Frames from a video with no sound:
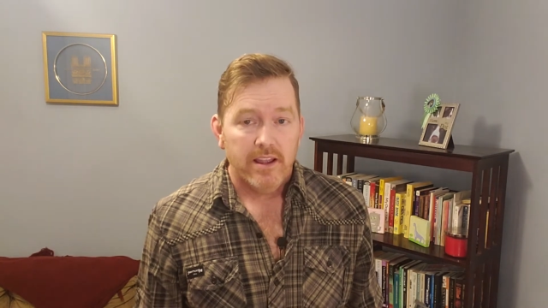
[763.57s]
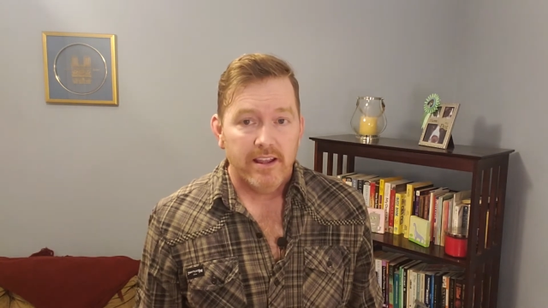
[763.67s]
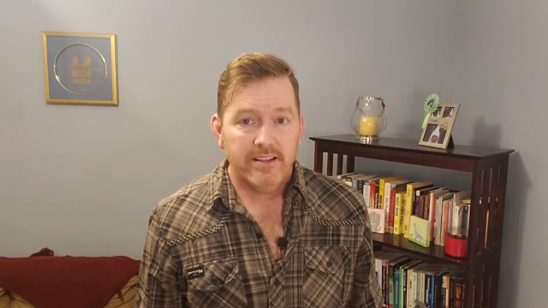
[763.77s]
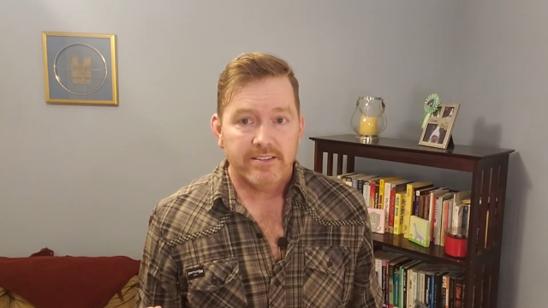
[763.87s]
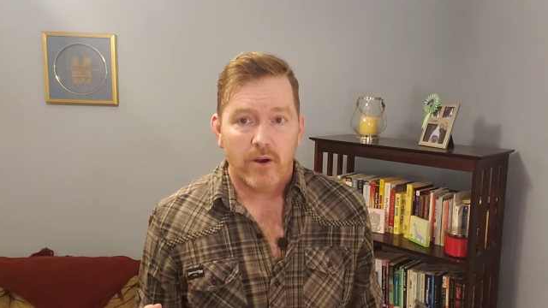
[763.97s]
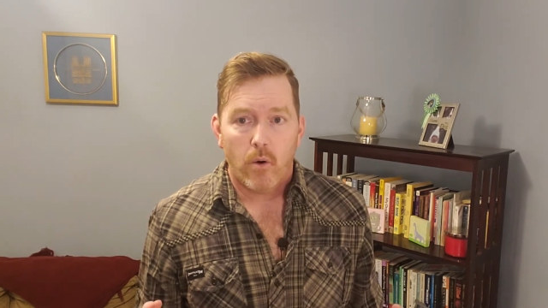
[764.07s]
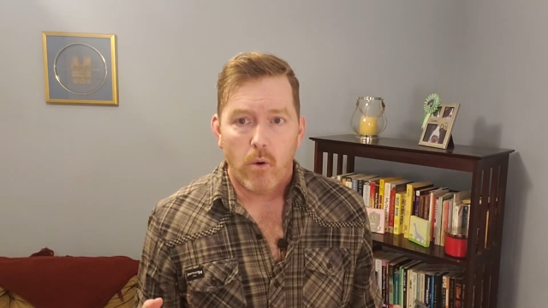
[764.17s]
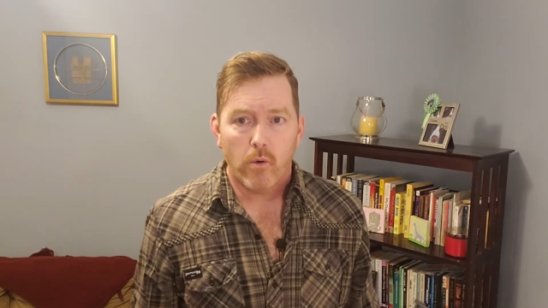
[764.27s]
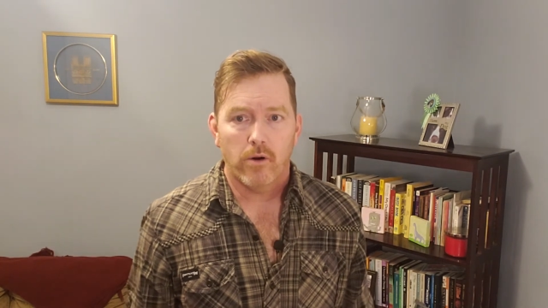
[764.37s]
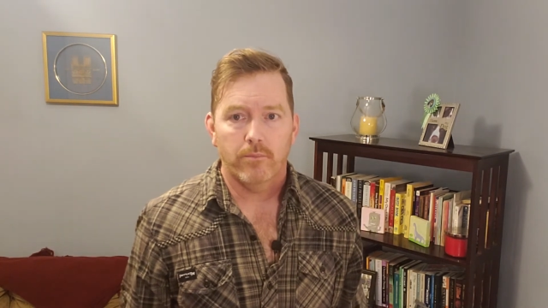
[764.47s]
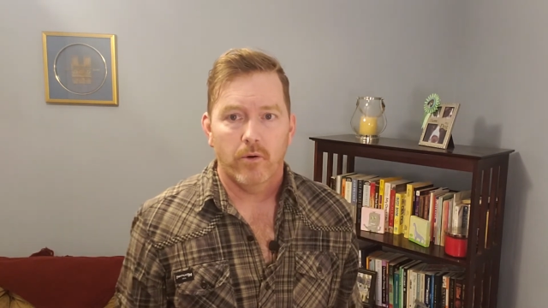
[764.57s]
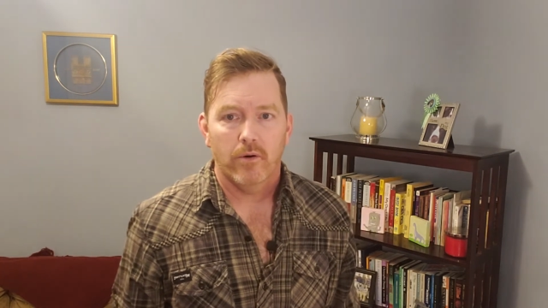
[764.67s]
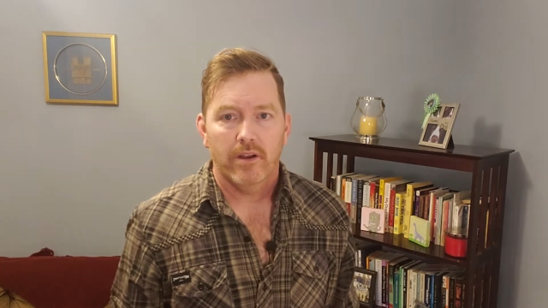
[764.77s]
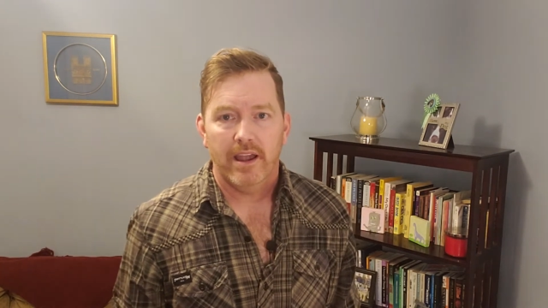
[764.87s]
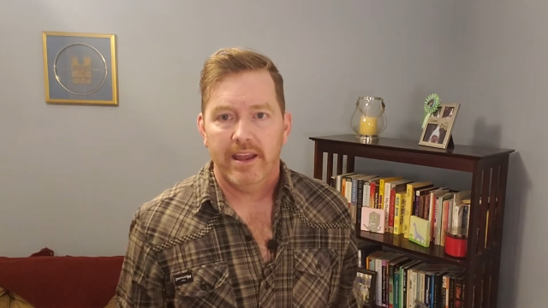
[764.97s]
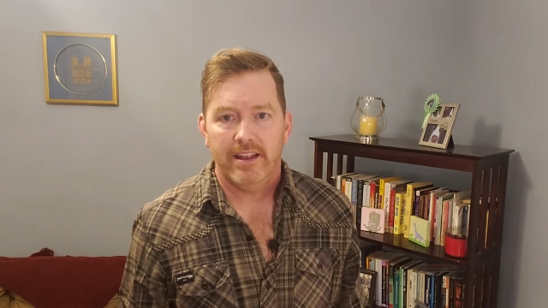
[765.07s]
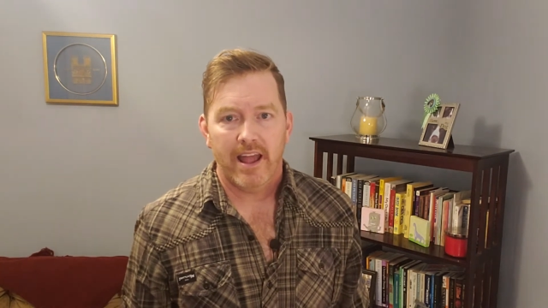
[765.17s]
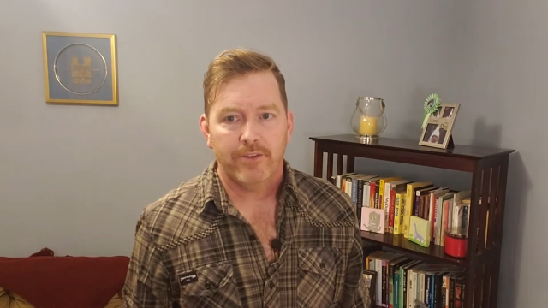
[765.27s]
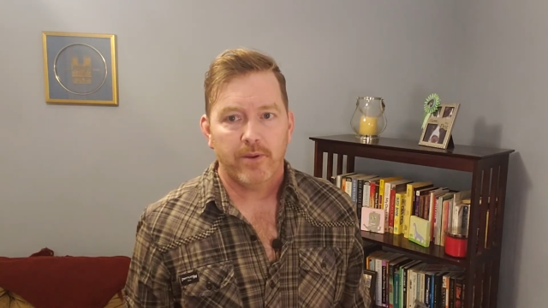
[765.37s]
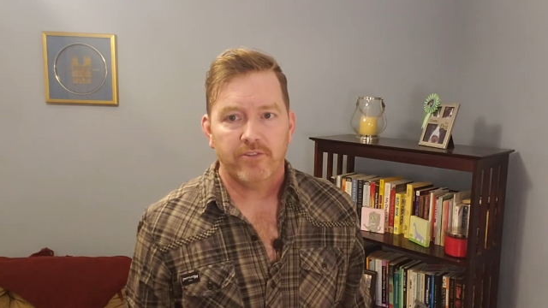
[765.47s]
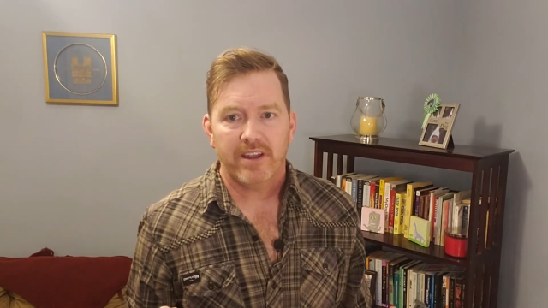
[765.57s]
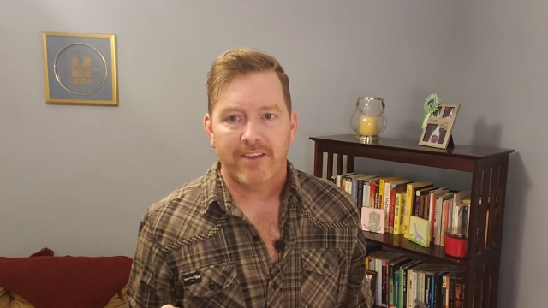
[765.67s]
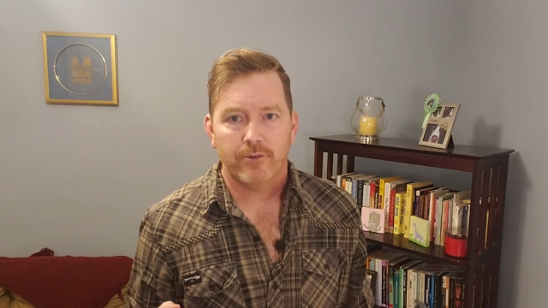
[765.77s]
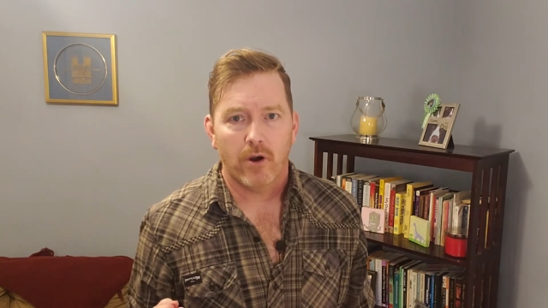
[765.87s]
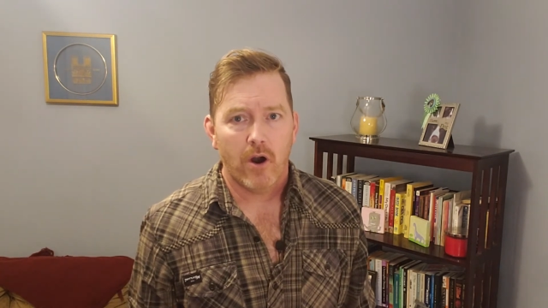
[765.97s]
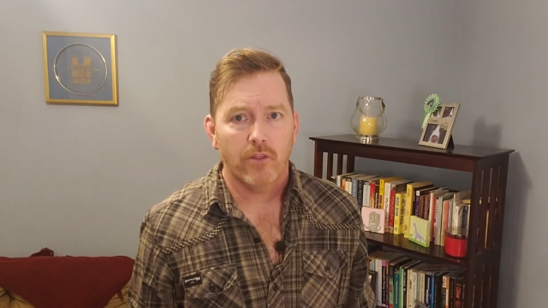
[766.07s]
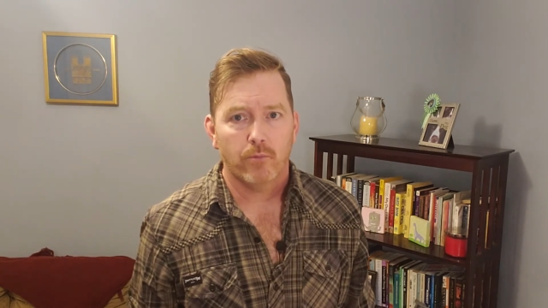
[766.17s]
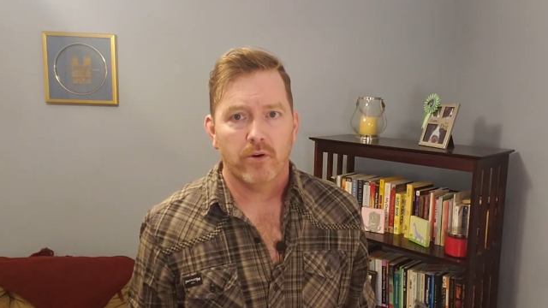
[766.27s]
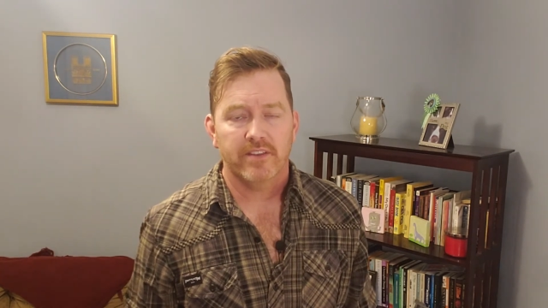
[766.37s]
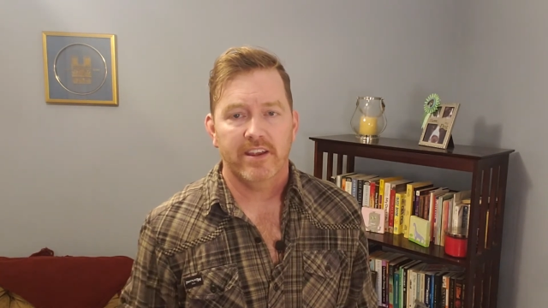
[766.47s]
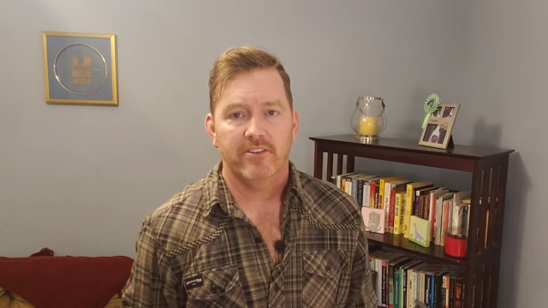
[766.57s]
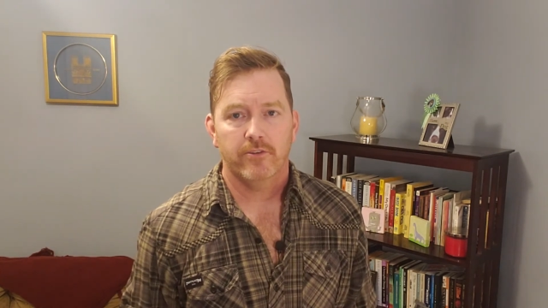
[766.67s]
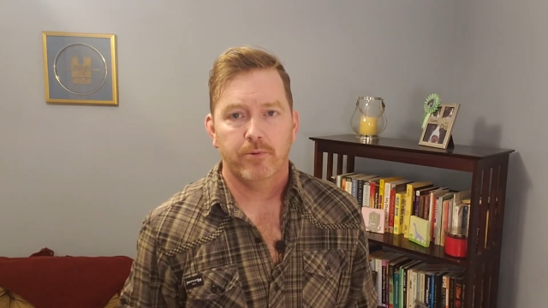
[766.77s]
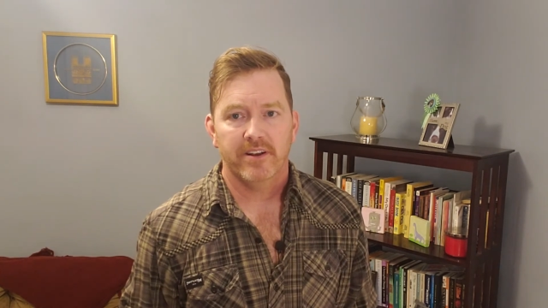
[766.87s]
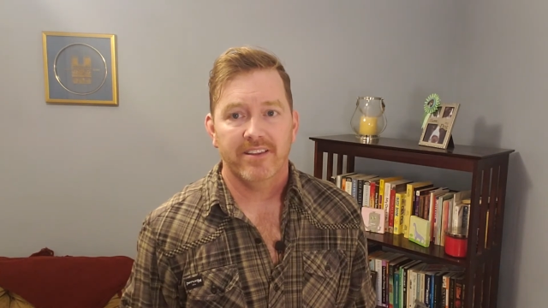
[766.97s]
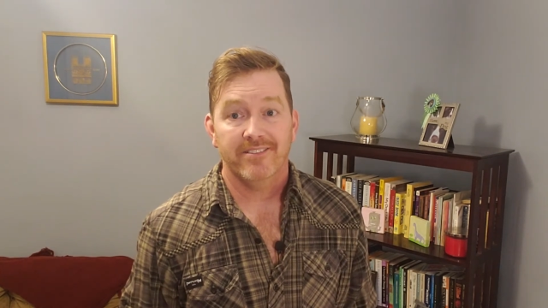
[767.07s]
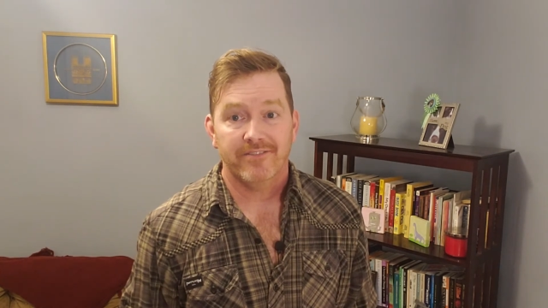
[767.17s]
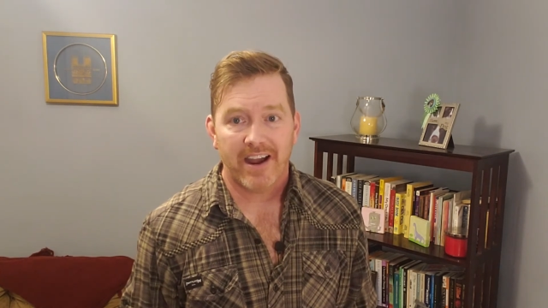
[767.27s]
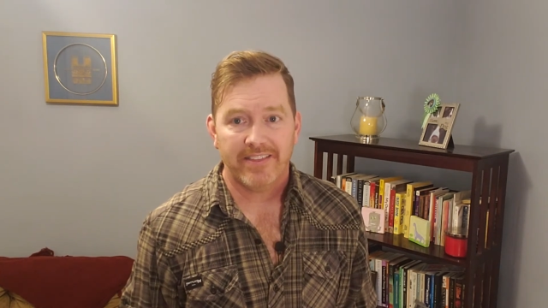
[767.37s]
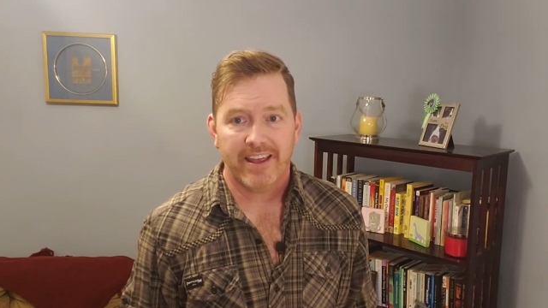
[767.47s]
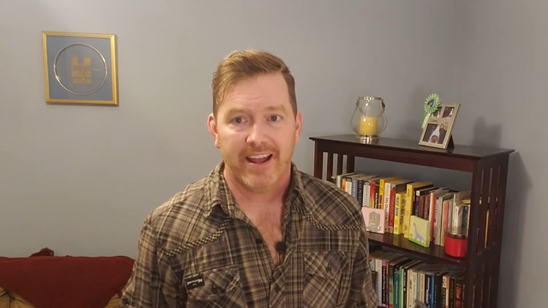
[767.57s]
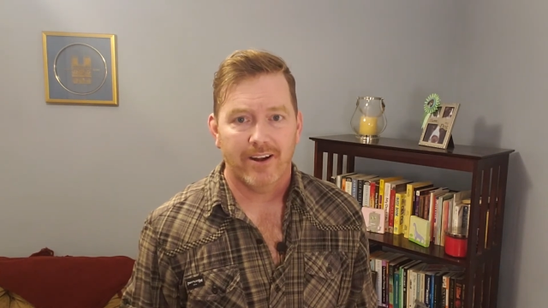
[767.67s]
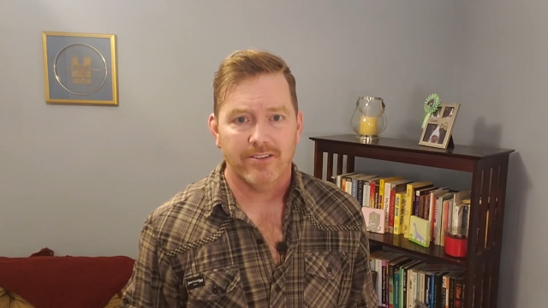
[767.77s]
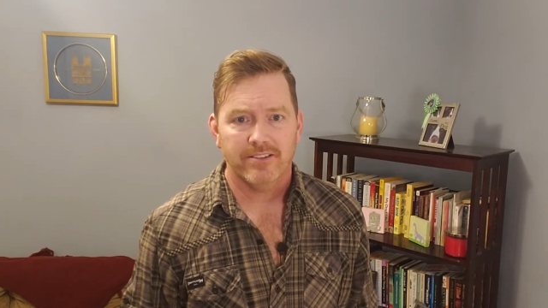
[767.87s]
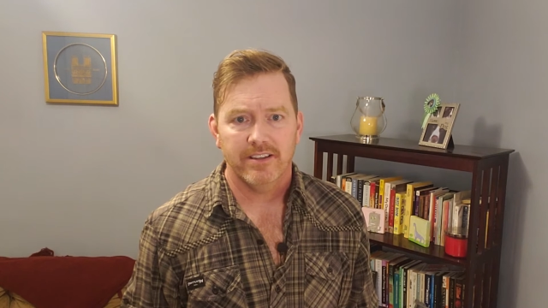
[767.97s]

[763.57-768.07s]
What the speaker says: is horrible. And especially after all the work that you just put in to find that house.